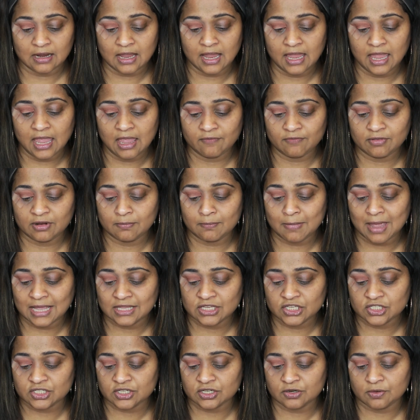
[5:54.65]
I have in
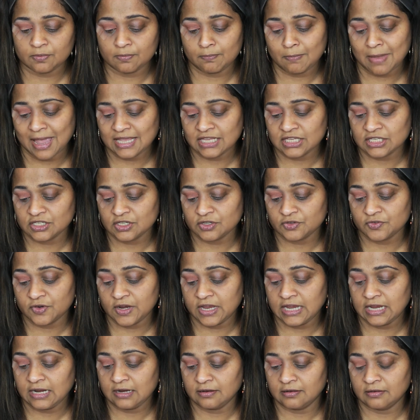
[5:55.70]

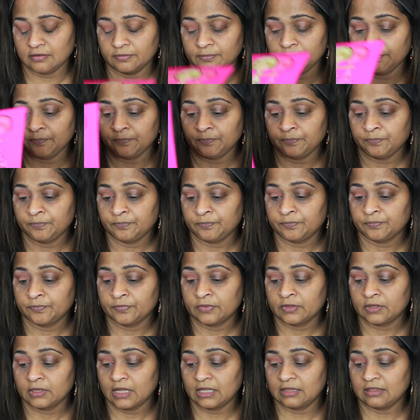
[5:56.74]
Masquerade,
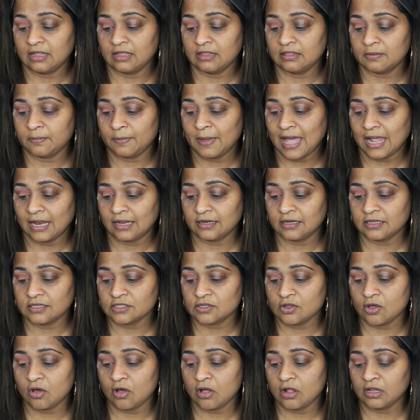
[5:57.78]
I think the palette
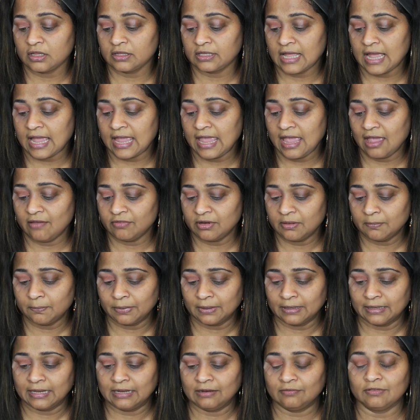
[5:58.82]
is called. I haven't
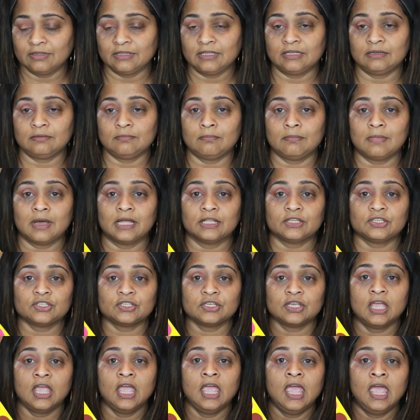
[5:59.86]
played with it
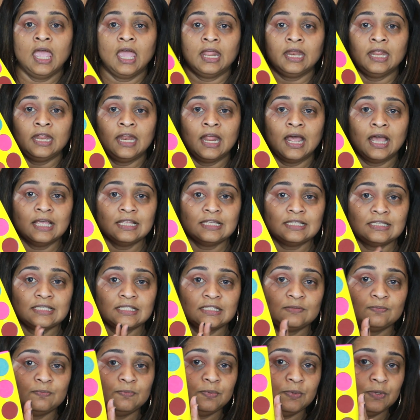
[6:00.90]
much, and it has
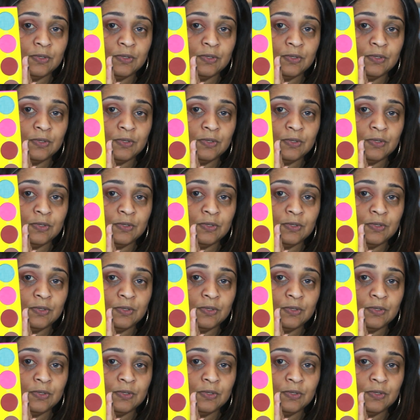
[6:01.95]
this